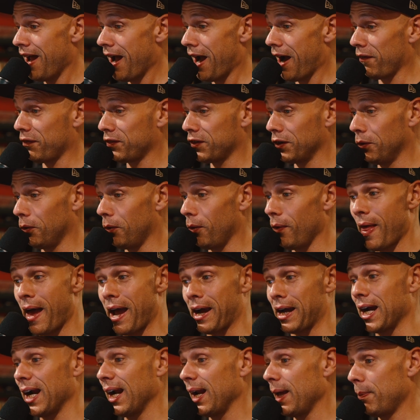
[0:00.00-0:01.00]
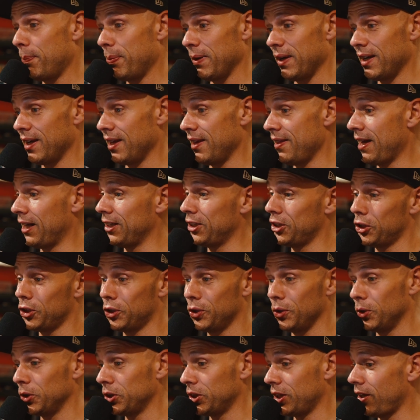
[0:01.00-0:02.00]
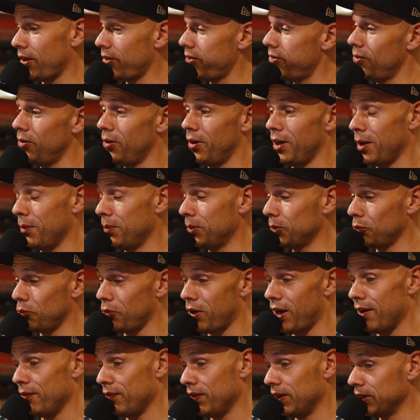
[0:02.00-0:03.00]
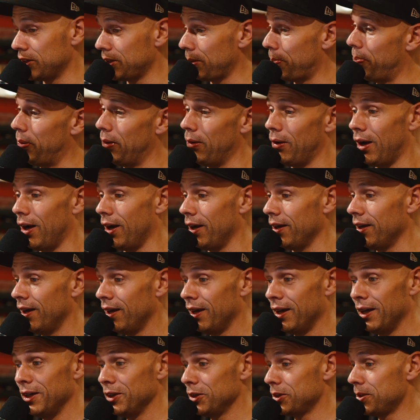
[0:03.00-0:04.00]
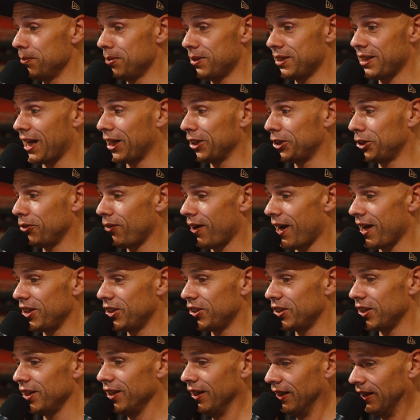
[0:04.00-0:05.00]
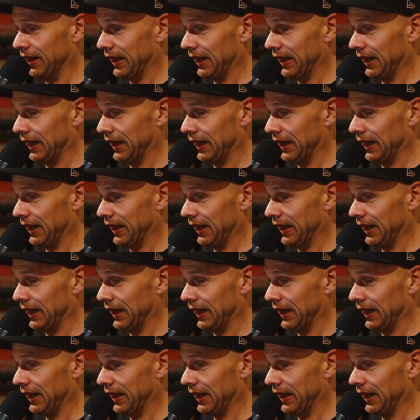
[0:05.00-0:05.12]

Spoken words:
after all that clipping and that distortion, I thought it was relevant to put on some saturation.